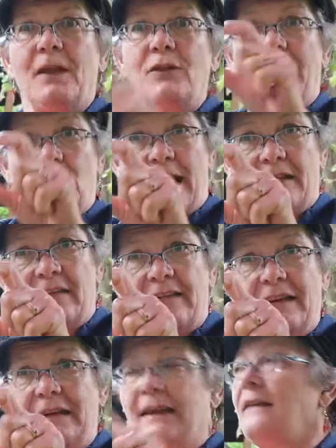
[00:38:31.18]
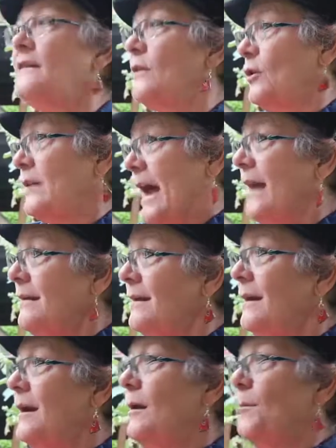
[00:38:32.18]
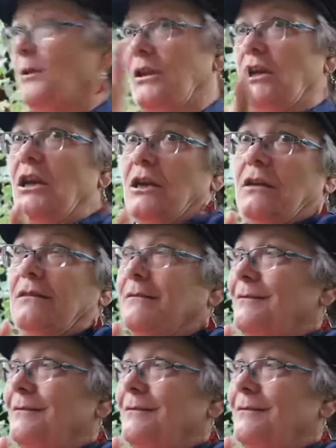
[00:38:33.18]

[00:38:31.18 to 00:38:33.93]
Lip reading: And you had to have the seedlings and all that. But they did it.